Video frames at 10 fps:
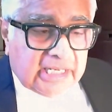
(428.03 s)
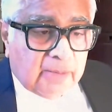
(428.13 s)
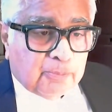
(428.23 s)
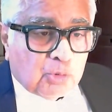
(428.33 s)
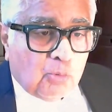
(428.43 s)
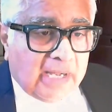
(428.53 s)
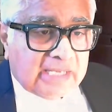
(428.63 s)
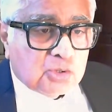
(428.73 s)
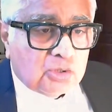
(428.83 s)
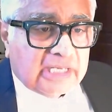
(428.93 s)
it in a
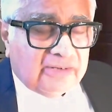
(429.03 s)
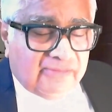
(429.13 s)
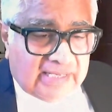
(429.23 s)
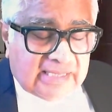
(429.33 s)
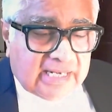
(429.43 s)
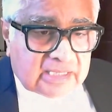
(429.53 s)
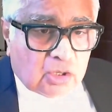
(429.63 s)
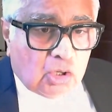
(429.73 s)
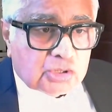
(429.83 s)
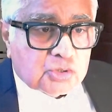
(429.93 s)
proviso that when there
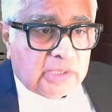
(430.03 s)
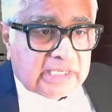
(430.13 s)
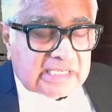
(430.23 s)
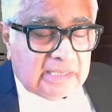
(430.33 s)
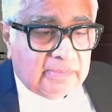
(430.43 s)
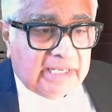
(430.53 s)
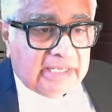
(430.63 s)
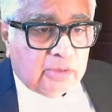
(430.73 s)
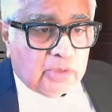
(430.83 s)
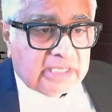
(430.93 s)
is a Constituent
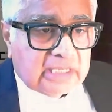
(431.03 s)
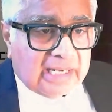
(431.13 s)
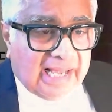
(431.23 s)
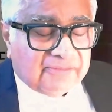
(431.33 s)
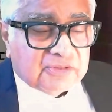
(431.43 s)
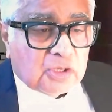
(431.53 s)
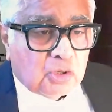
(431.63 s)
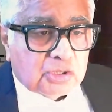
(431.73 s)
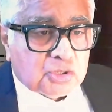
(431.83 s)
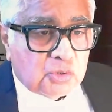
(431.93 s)
Assembly, during the life of
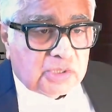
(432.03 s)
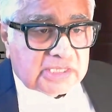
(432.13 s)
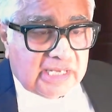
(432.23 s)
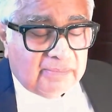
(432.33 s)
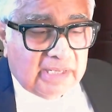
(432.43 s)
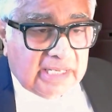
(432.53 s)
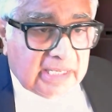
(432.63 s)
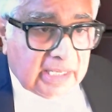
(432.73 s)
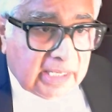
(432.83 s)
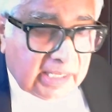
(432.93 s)
the Constituent
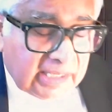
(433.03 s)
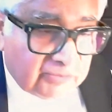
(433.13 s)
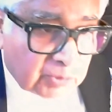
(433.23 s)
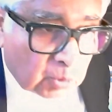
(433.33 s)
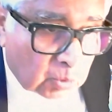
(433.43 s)
Assembly, if